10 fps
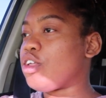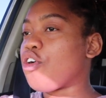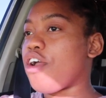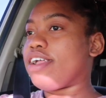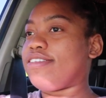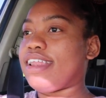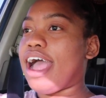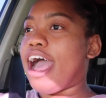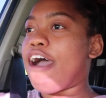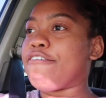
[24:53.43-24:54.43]
So granted,
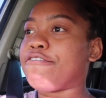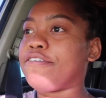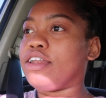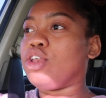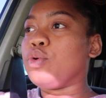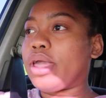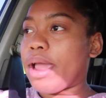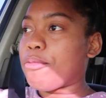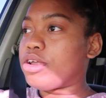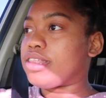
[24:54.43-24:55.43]
I have new
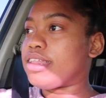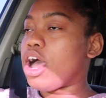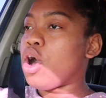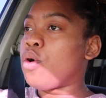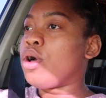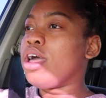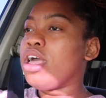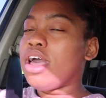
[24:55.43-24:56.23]
cameras now,